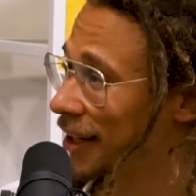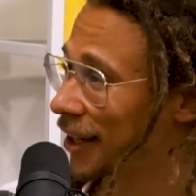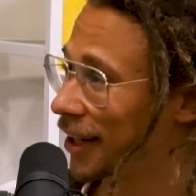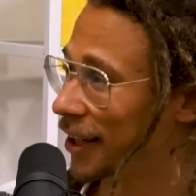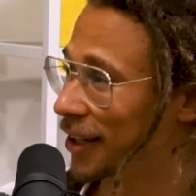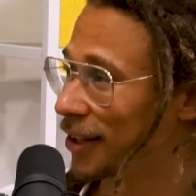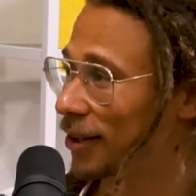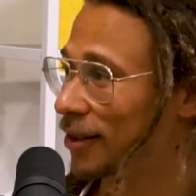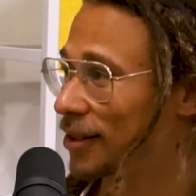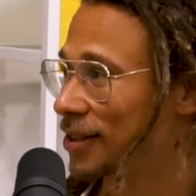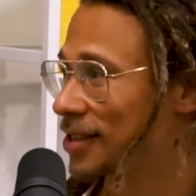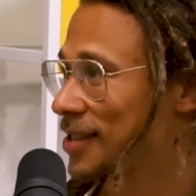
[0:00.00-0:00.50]

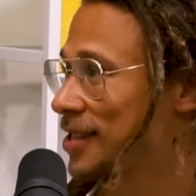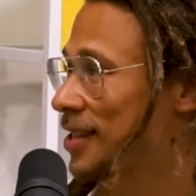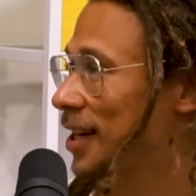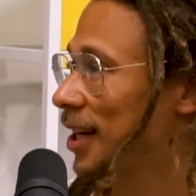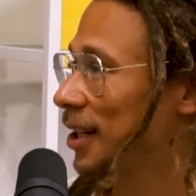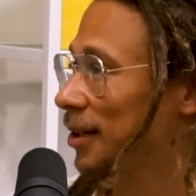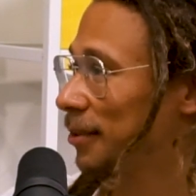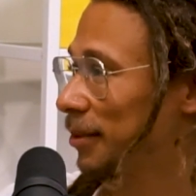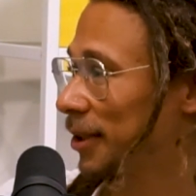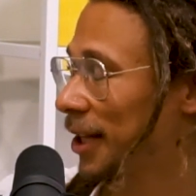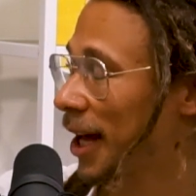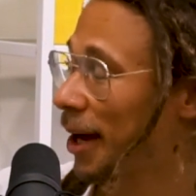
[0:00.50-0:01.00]
and you just
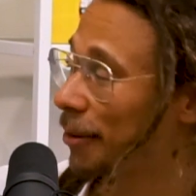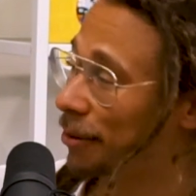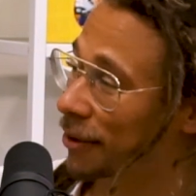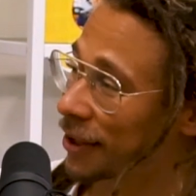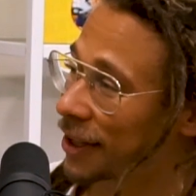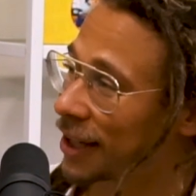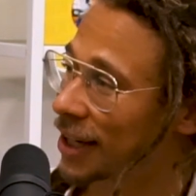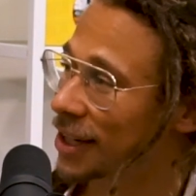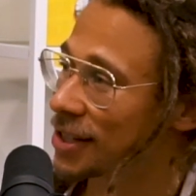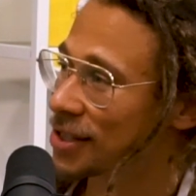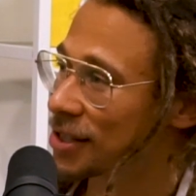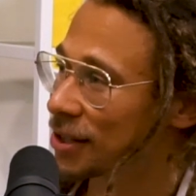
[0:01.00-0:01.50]
send them an
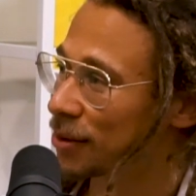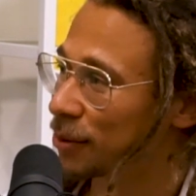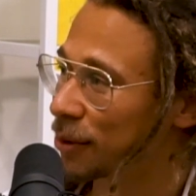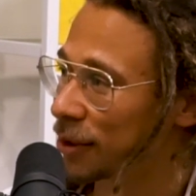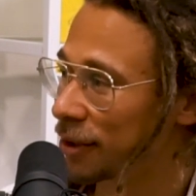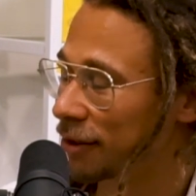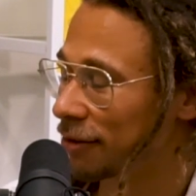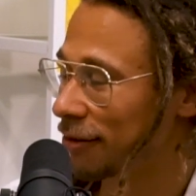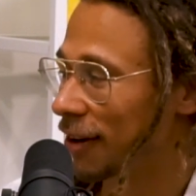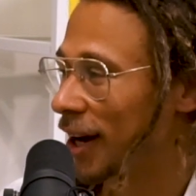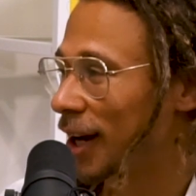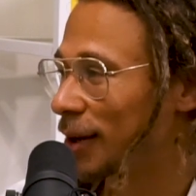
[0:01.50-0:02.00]
application
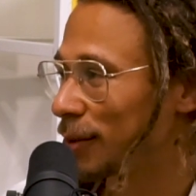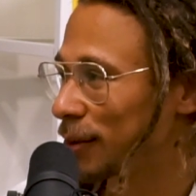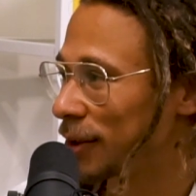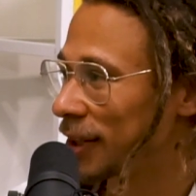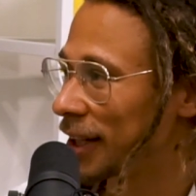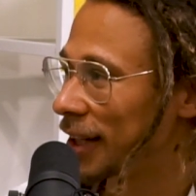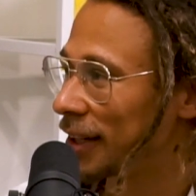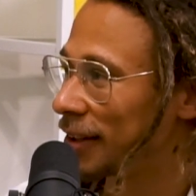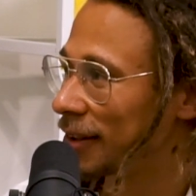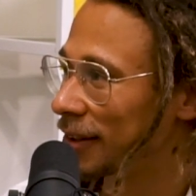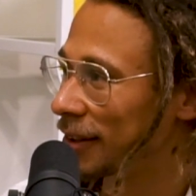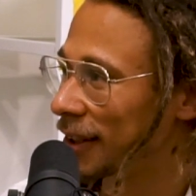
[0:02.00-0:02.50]
when you find one
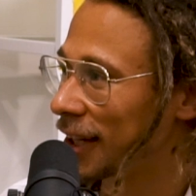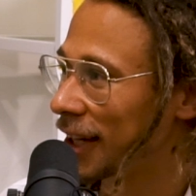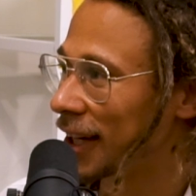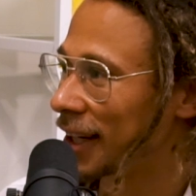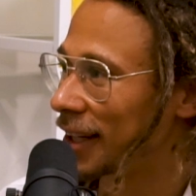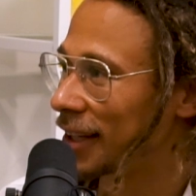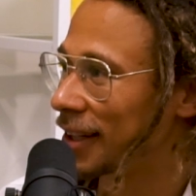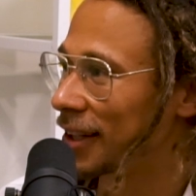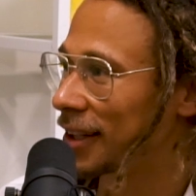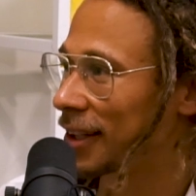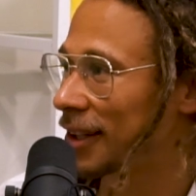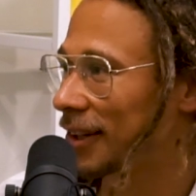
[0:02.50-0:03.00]
that you
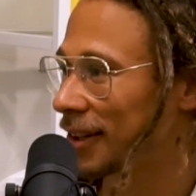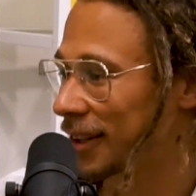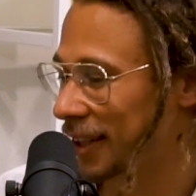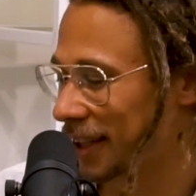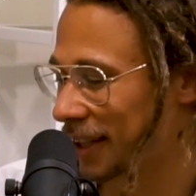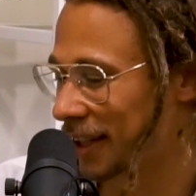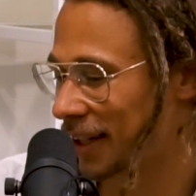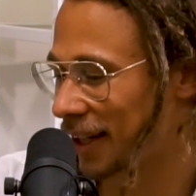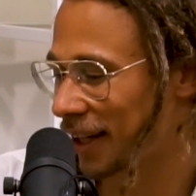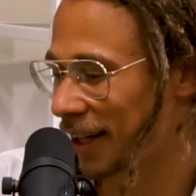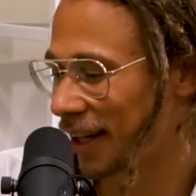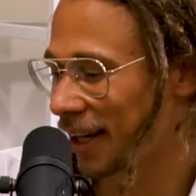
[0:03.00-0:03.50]
like, you know, and
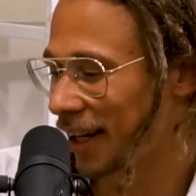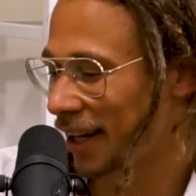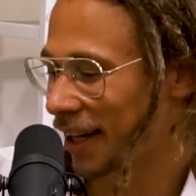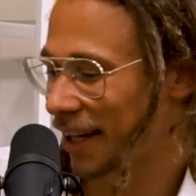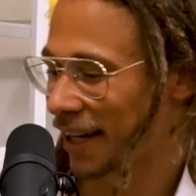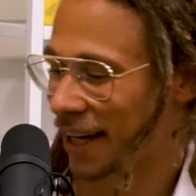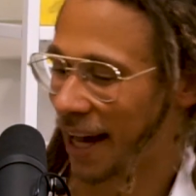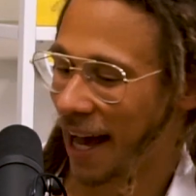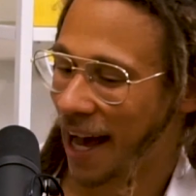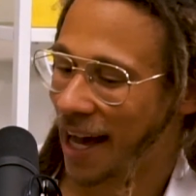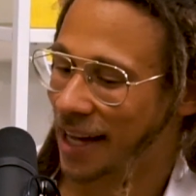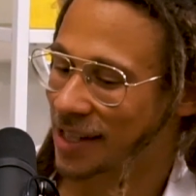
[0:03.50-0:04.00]
it
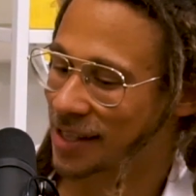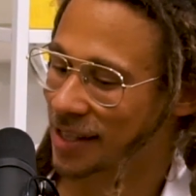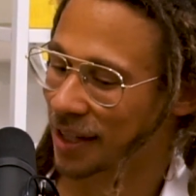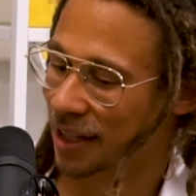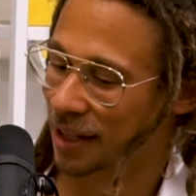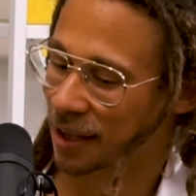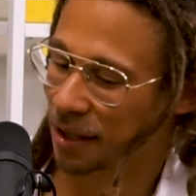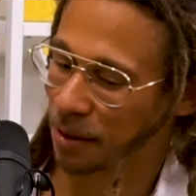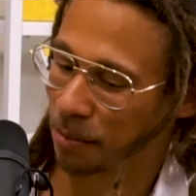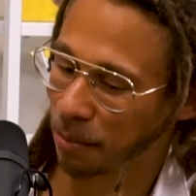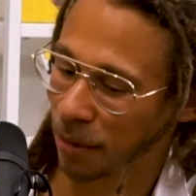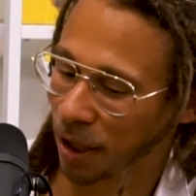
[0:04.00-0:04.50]
has
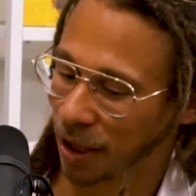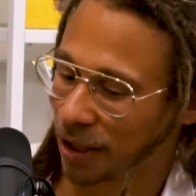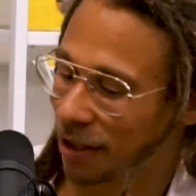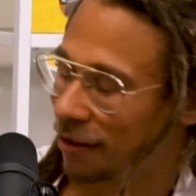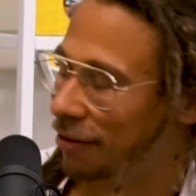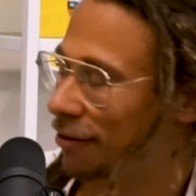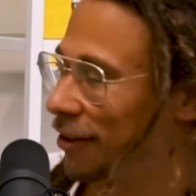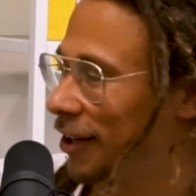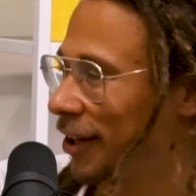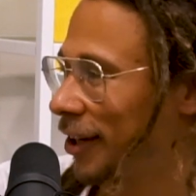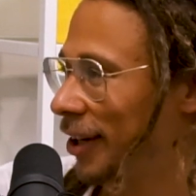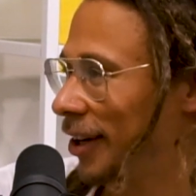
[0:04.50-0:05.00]
like the money
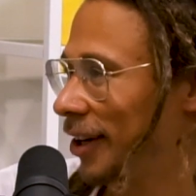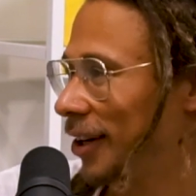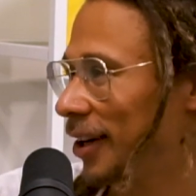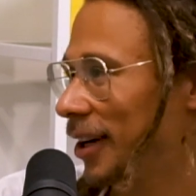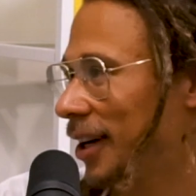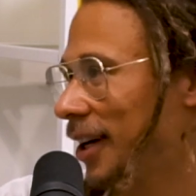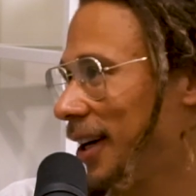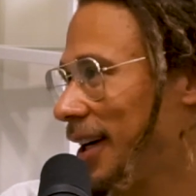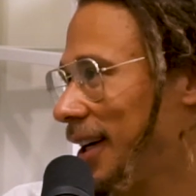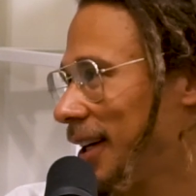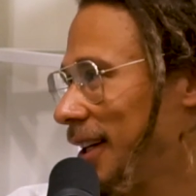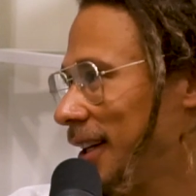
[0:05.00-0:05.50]
figure
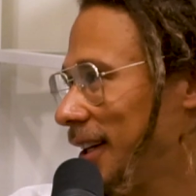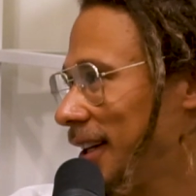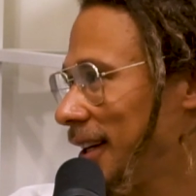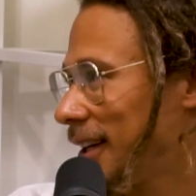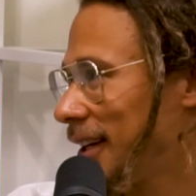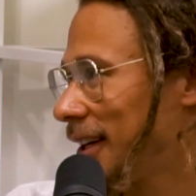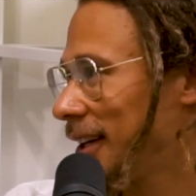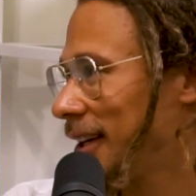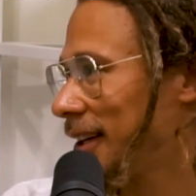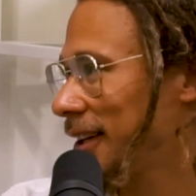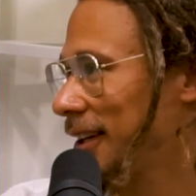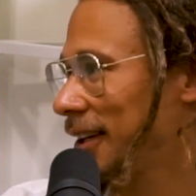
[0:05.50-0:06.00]
and
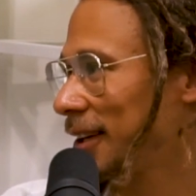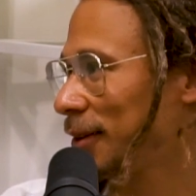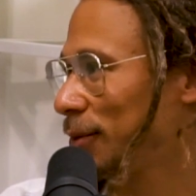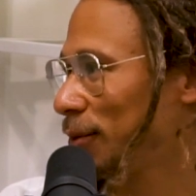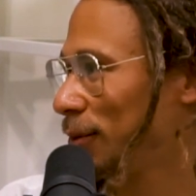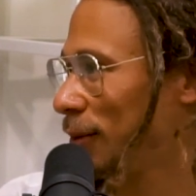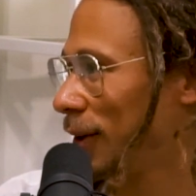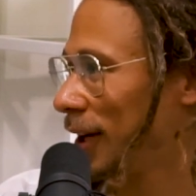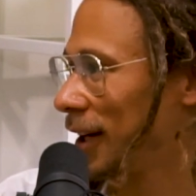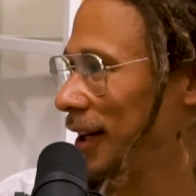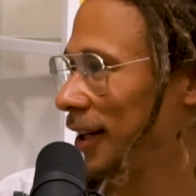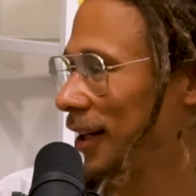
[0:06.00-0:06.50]

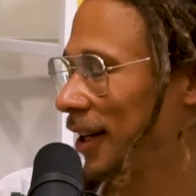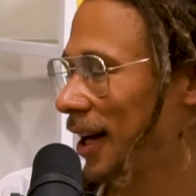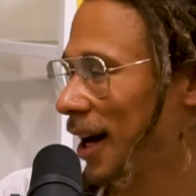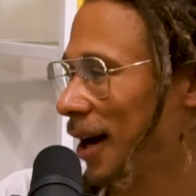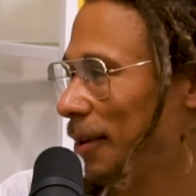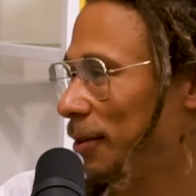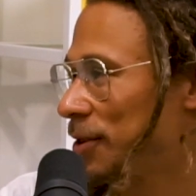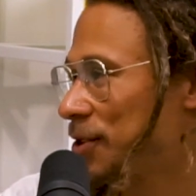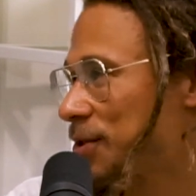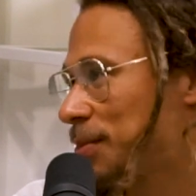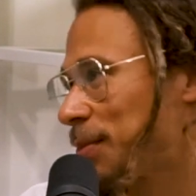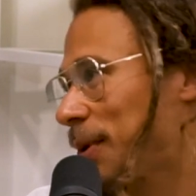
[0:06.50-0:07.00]

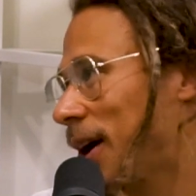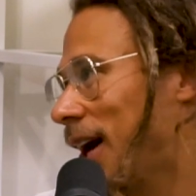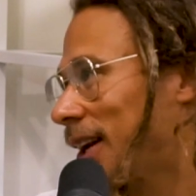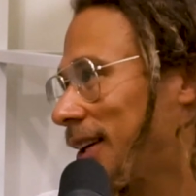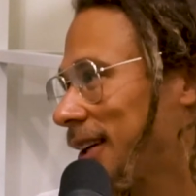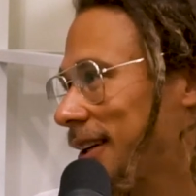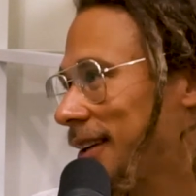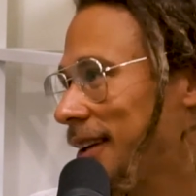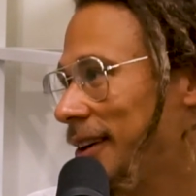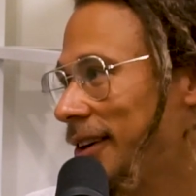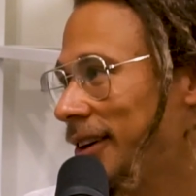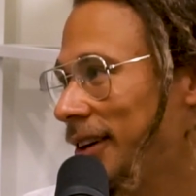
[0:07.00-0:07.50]
how much
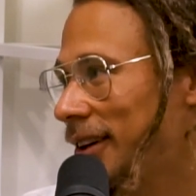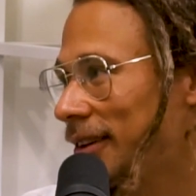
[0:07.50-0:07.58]
product they'll